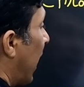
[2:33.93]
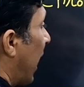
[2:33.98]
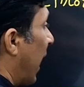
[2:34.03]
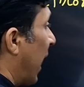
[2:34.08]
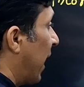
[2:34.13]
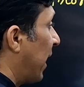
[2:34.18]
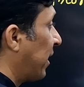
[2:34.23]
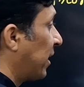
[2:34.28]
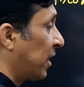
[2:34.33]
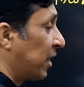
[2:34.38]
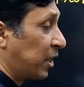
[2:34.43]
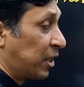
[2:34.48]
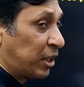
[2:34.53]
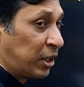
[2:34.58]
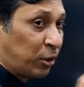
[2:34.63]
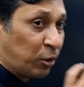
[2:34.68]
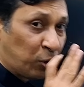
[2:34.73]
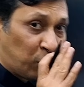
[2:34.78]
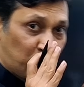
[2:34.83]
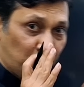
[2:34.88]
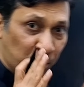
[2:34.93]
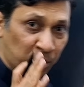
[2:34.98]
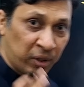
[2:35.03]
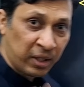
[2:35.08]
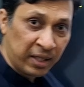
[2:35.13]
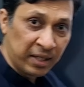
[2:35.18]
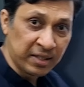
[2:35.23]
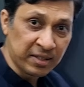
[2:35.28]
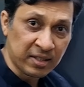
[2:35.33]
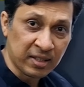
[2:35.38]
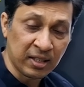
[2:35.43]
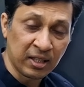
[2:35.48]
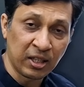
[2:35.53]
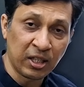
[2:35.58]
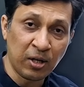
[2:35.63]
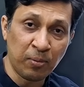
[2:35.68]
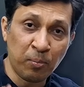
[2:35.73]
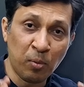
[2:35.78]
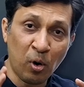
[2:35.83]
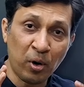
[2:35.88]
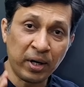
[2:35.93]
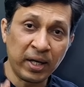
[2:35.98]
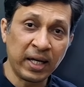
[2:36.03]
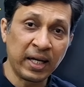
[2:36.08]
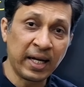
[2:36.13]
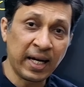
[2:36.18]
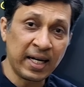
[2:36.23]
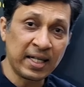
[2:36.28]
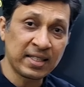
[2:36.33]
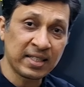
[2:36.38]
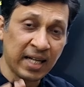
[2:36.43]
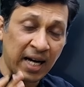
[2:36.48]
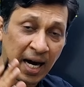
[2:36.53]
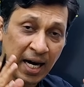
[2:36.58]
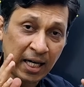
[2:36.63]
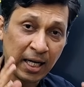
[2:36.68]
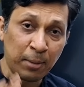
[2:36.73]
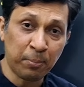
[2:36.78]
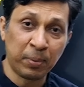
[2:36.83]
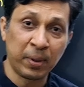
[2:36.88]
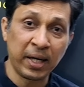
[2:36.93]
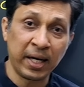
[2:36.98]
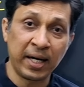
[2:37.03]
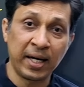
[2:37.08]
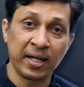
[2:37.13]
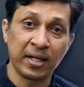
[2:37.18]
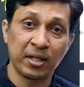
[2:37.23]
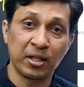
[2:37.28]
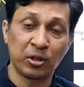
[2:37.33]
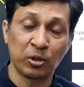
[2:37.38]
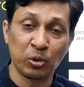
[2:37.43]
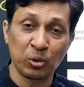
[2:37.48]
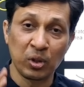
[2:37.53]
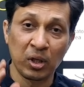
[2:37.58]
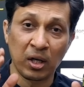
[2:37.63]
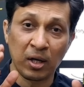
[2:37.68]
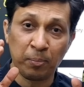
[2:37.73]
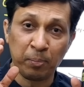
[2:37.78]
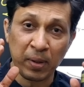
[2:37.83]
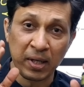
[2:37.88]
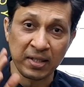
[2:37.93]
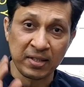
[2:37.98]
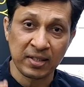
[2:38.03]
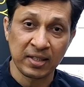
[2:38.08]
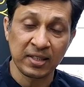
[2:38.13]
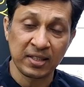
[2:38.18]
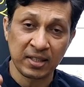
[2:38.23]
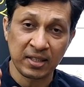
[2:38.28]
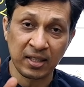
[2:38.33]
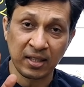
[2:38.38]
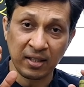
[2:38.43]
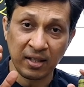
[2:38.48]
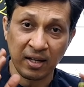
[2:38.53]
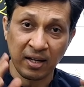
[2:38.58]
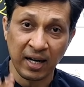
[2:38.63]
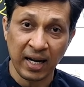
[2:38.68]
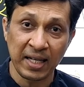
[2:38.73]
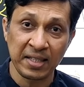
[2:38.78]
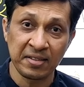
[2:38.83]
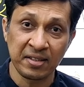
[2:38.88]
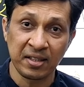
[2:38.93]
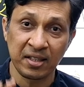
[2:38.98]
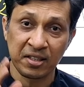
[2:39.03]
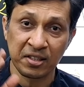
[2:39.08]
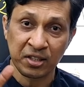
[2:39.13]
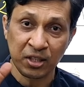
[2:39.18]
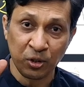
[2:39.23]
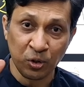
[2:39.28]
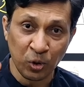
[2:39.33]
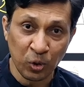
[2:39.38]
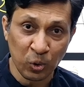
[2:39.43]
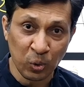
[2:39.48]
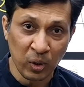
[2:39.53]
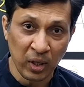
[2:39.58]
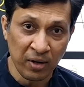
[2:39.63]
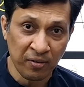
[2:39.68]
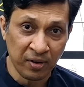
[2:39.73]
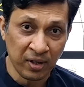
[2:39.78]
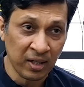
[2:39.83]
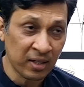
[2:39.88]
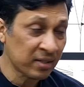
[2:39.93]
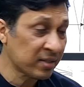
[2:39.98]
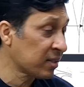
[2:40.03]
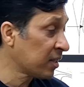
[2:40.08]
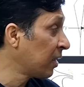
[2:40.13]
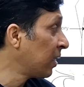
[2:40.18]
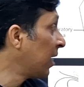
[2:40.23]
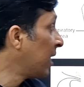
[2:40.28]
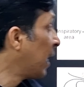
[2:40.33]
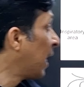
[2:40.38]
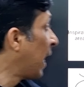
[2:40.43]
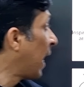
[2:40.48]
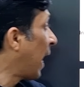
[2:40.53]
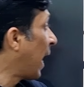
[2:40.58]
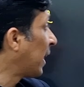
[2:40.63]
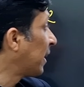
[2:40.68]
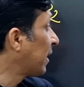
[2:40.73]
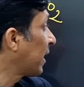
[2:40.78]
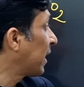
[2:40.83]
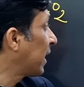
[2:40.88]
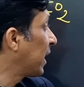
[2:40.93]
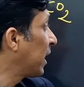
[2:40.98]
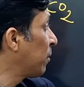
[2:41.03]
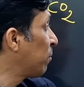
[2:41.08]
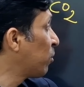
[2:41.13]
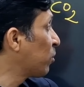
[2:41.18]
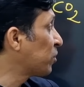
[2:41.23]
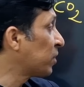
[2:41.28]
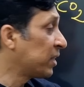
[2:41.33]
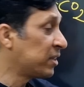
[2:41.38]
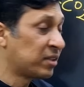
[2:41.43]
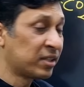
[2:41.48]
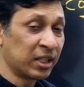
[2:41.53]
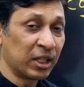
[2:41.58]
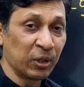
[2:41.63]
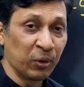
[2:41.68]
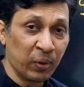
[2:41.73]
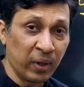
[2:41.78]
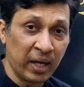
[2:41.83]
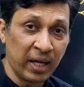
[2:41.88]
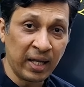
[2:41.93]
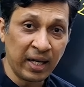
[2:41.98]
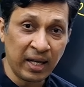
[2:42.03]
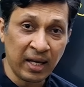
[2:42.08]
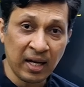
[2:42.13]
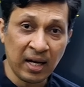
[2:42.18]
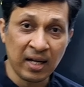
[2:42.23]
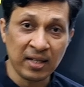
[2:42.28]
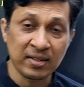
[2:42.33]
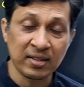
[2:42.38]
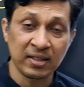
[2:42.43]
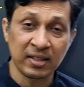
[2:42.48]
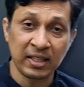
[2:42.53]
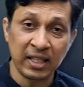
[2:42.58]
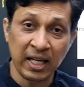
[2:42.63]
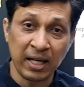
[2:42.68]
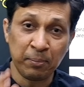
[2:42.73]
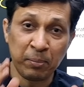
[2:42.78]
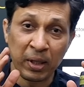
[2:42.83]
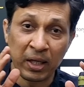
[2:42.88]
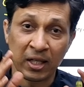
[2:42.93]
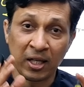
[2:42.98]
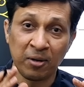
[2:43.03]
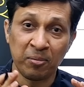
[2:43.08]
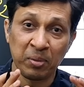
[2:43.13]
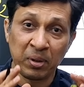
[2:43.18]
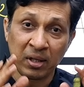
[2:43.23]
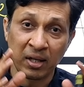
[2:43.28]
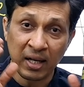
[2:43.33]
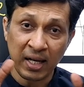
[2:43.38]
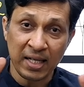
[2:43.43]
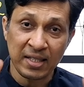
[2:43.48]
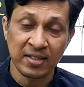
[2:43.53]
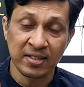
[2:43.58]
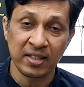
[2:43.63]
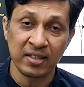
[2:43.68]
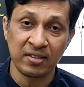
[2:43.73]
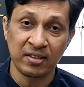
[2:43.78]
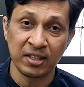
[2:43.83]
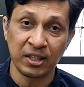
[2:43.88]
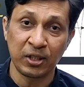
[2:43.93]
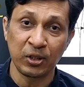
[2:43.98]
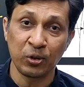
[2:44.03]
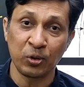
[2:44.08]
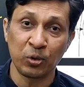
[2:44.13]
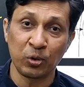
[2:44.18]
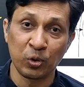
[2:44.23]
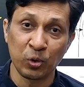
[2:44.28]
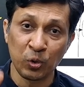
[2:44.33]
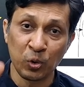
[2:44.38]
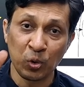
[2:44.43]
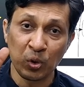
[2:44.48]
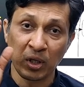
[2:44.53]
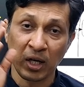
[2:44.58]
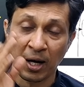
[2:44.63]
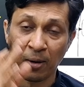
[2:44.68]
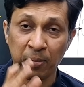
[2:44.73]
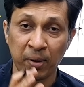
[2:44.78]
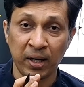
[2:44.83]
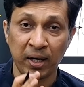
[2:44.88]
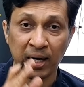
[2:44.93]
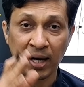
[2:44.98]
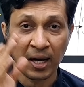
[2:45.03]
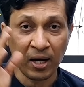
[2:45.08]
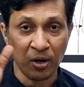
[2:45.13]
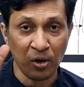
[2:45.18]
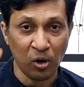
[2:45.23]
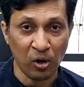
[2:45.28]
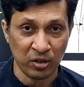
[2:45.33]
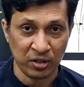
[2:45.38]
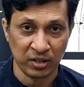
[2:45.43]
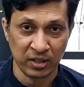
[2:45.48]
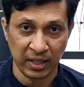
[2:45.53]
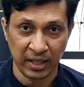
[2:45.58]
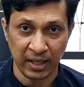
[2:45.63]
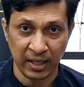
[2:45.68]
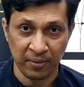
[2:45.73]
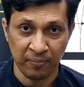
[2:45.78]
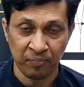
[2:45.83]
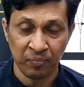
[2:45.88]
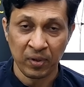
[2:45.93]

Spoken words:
And due to this, the body gets adapted to the persistent rise in the CO2 levels, and the chemosensitive areas, they become less sensitive to carbon dioxide.